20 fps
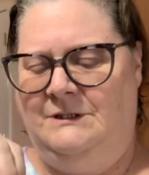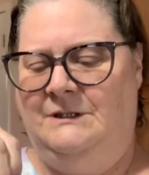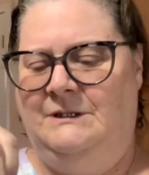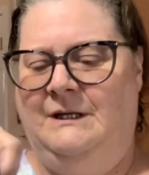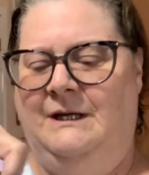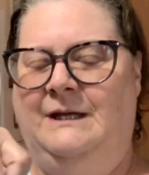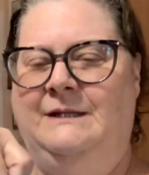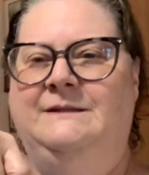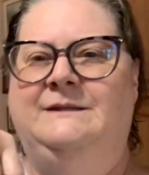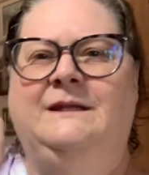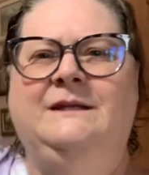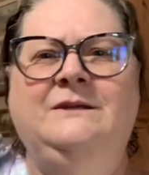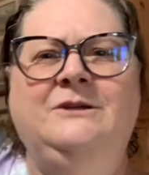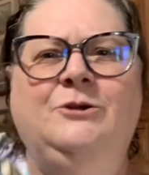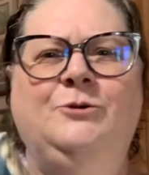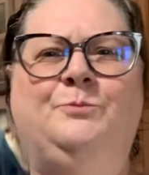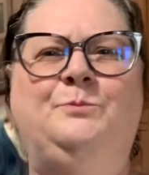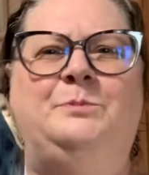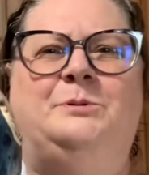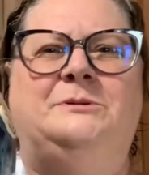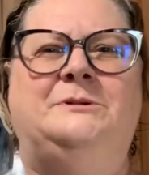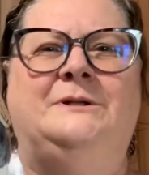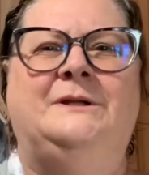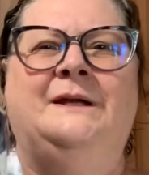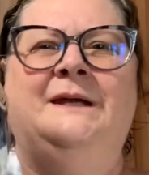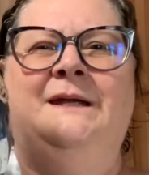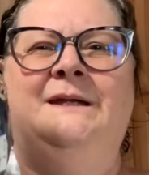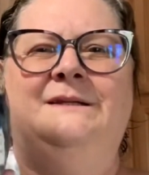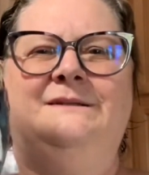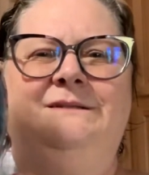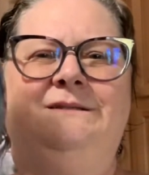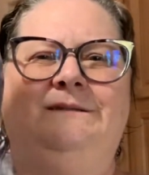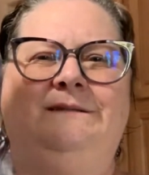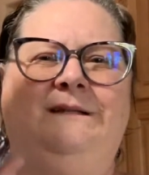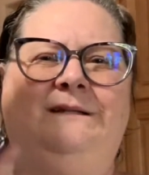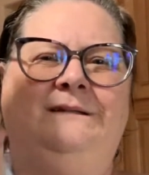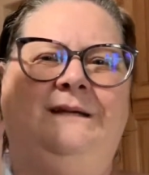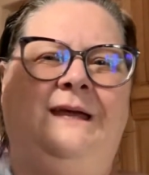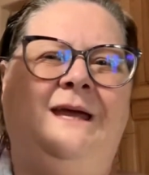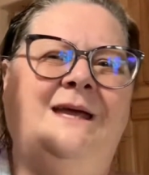I think you plant,
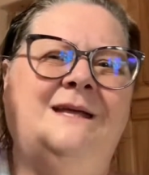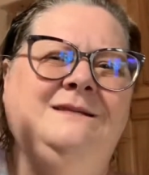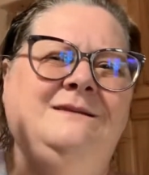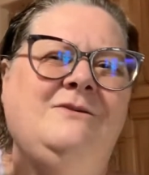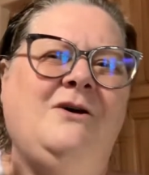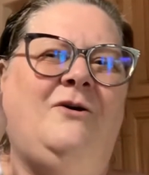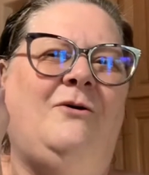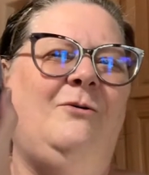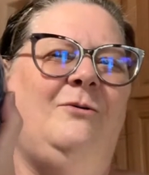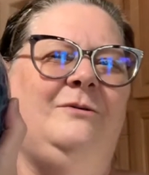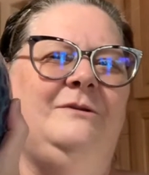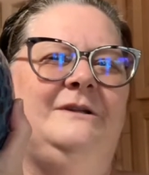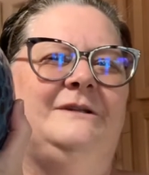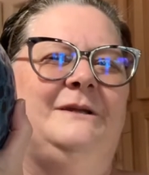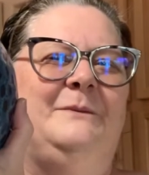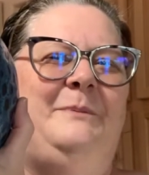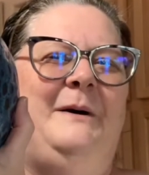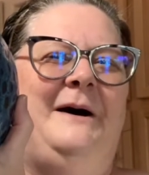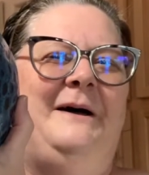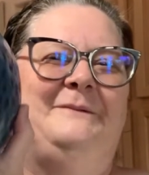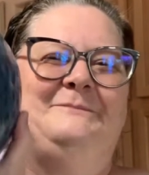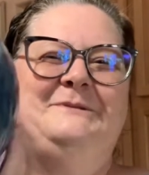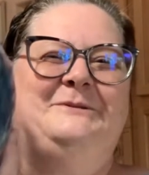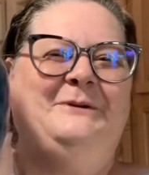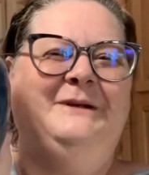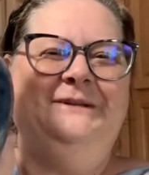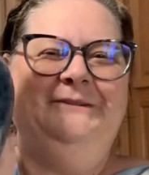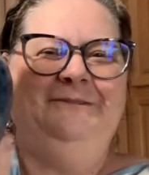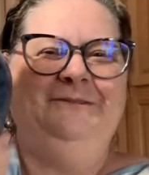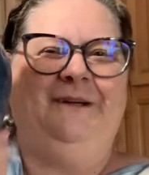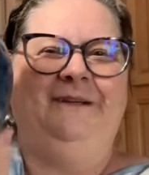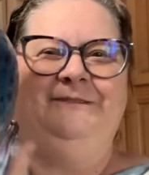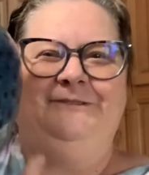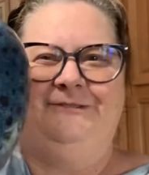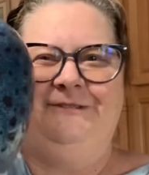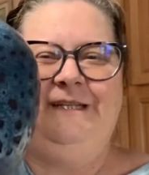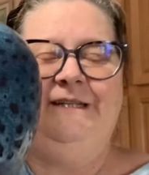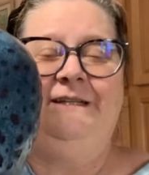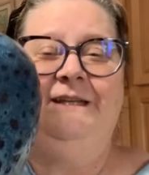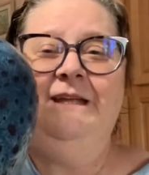it has a hole in the pot, so I don't
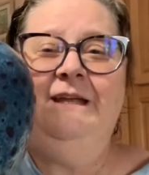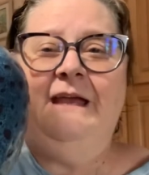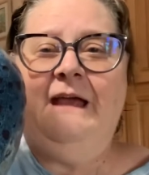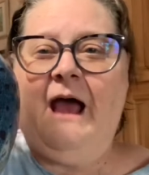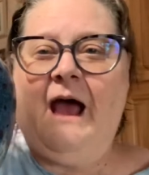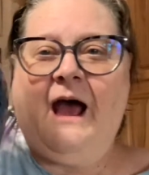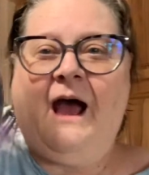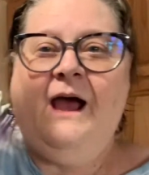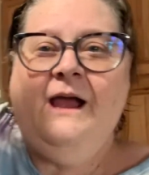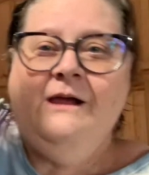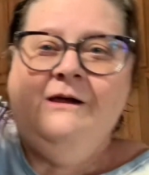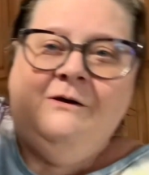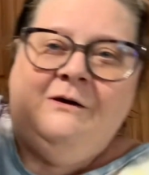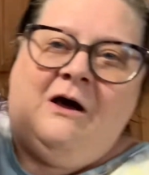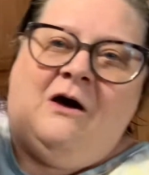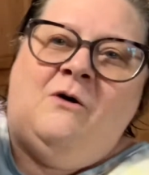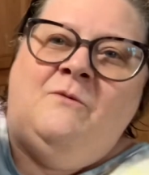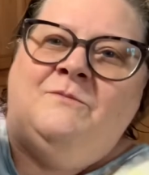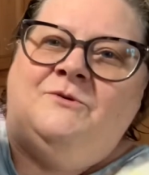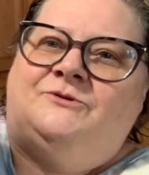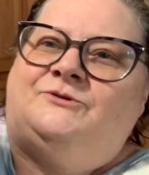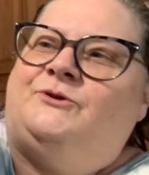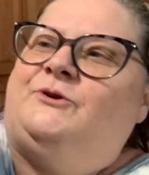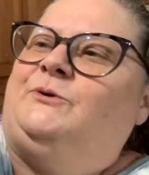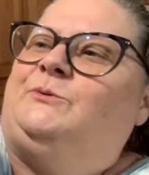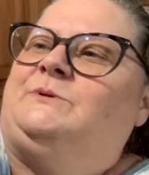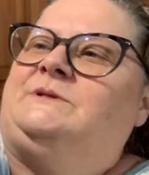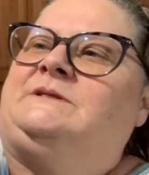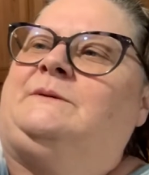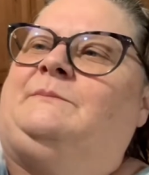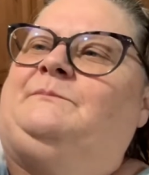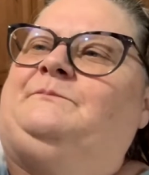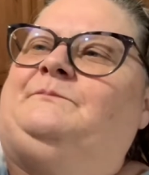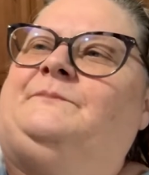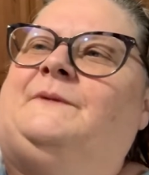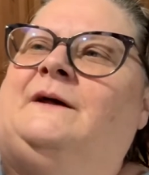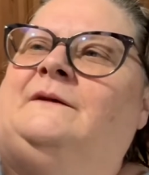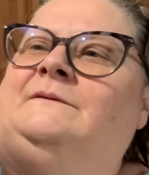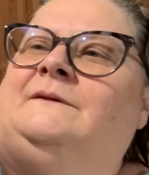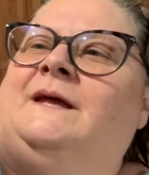understand. I almost thought it was
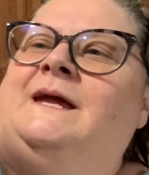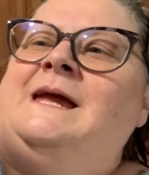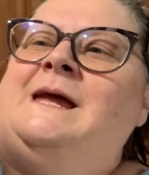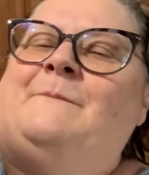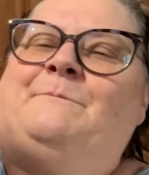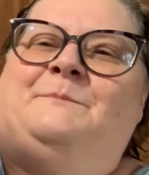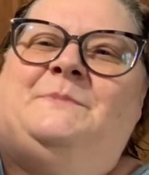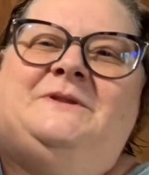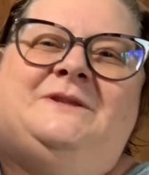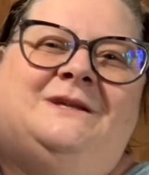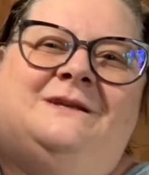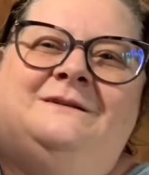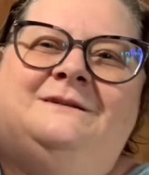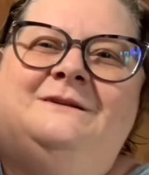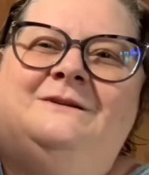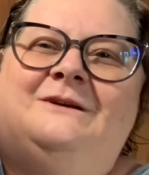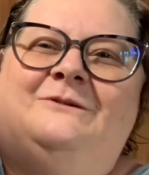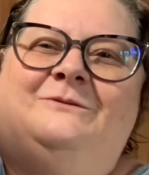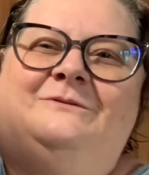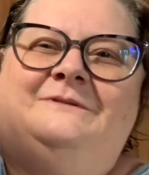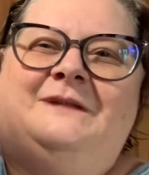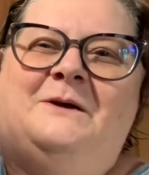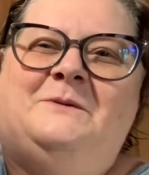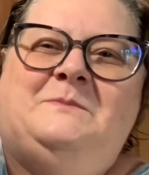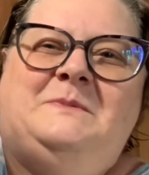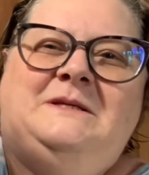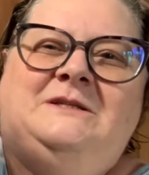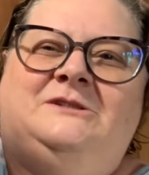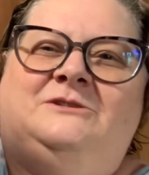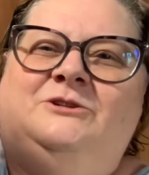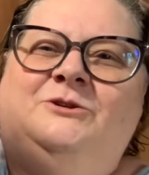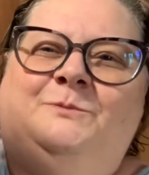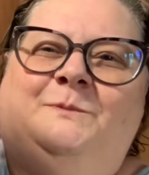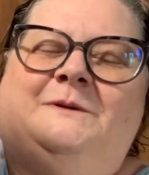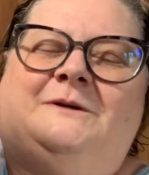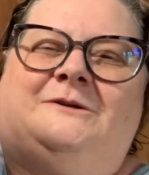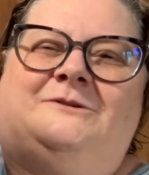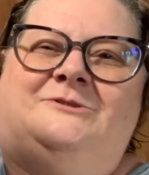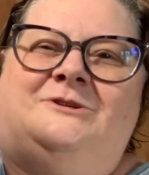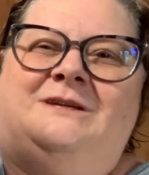a lamp, but then that would be stupid
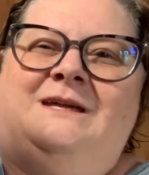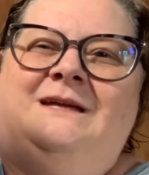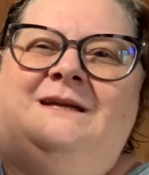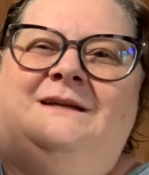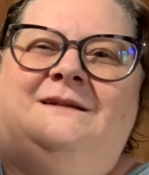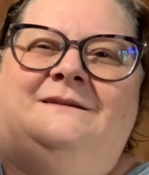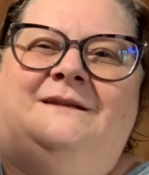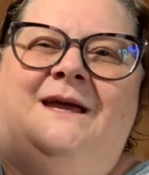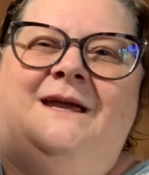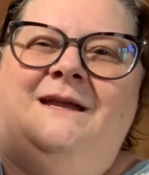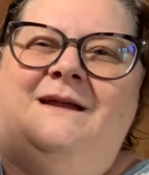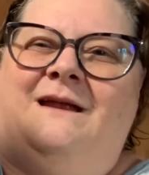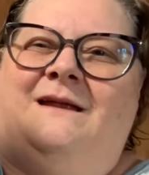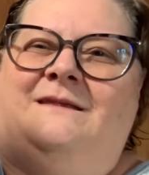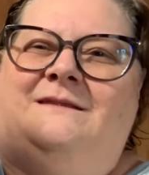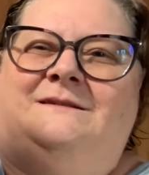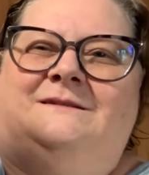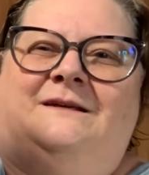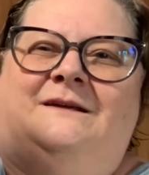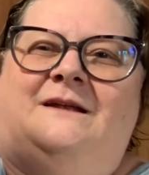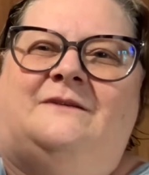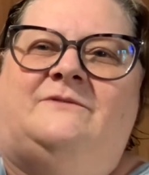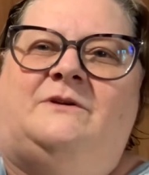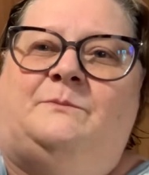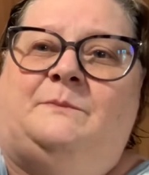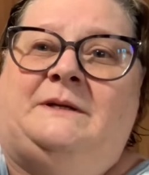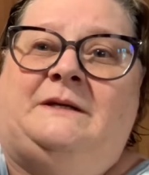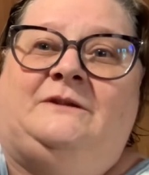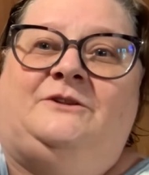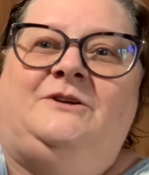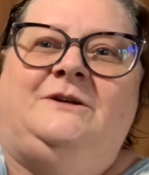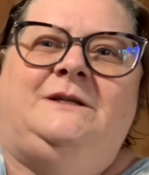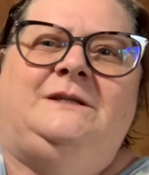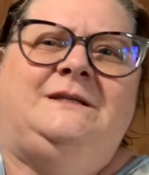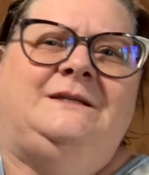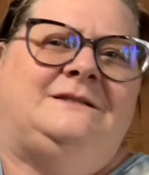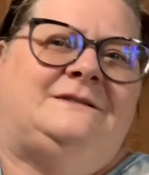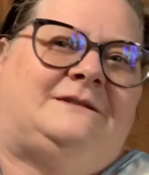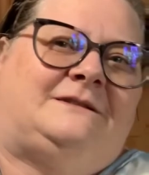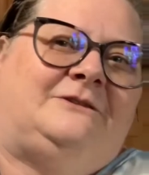because you can't get light out of the side of it. But look at
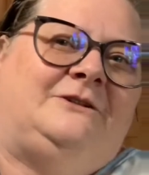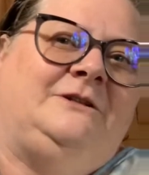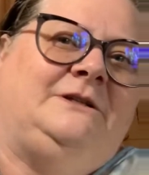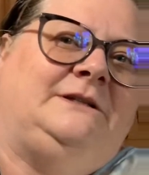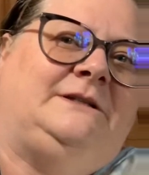this, look at